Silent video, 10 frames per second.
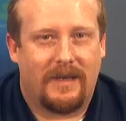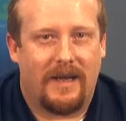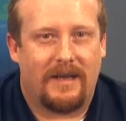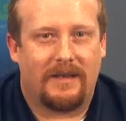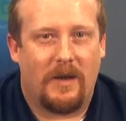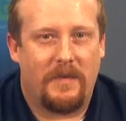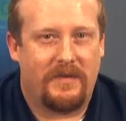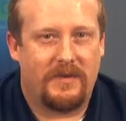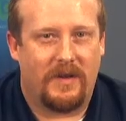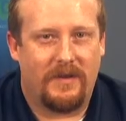I uh, hope you've
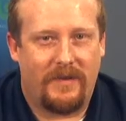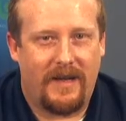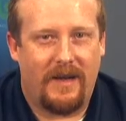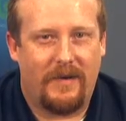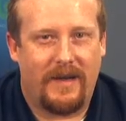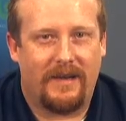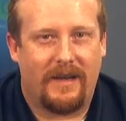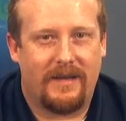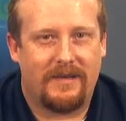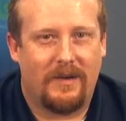enjoyed the video and
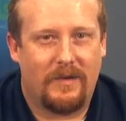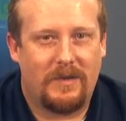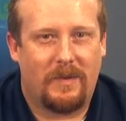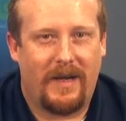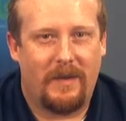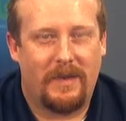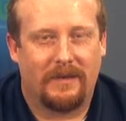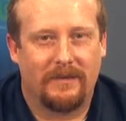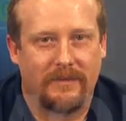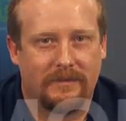let us know what you plan to
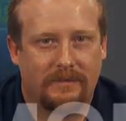build.